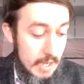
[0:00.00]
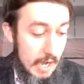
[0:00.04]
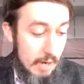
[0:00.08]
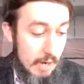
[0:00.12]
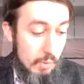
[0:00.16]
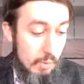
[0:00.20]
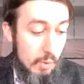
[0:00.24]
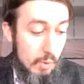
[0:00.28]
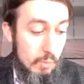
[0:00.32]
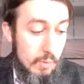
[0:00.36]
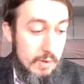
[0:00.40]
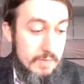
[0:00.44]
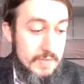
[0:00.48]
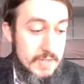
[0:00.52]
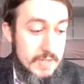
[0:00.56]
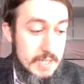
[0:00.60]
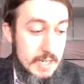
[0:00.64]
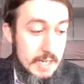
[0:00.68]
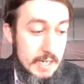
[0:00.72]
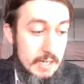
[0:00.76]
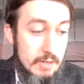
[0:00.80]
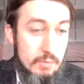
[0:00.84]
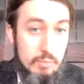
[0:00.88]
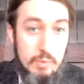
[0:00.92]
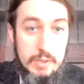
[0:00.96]
And what we've
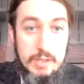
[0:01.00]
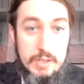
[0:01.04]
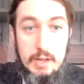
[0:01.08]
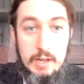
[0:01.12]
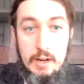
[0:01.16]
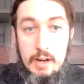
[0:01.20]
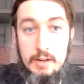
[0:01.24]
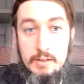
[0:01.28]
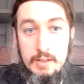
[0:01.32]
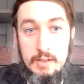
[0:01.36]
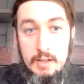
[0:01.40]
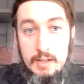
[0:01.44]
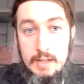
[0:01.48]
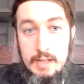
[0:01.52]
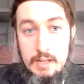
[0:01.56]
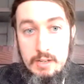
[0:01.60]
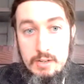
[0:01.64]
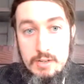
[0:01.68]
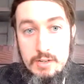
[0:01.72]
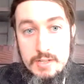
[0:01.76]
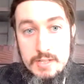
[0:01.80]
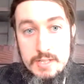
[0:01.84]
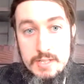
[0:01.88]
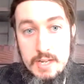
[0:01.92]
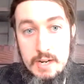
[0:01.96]
seen with a lot of the
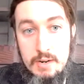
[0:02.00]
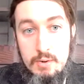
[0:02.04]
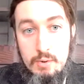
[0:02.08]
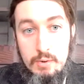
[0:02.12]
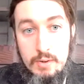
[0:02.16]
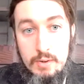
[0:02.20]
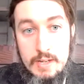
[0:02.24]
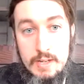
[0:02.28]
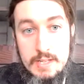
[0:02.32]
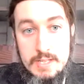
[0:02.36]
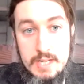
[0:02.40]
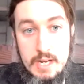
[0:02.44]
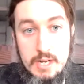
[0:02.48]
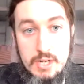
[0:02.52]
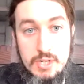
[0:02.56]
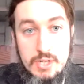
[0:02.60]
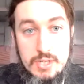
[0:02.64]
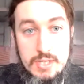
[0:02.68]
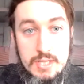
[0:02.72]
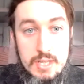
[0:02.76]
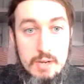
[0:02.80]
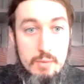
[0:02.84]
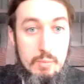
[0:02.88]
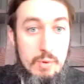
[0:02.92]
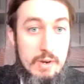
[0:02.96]
leaders and
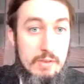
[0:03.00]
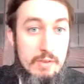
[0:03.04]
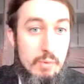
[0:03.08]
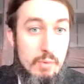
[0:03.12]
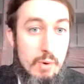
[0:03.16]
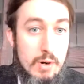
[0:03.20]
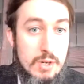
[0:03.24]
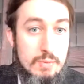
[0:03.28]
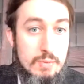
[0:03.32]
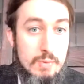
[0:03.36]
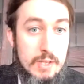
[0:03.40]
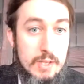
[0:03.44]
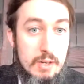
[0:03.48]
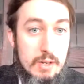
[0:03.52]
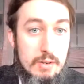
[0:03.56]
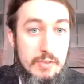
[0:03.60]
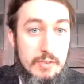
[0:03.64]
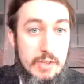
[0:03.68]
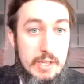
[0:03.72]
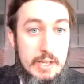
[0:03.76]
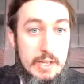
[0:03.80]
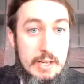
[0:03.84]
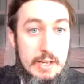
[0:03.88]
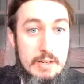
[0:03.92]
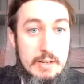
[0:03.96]
organizations that we've worked with over
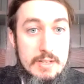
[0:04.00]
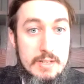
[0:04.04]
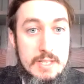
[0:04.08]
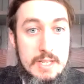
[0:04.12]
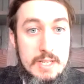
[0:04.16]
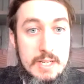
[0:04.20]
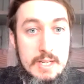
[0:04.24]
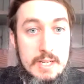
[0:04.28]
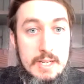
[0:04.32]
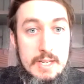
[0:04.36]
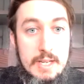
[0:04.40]
the years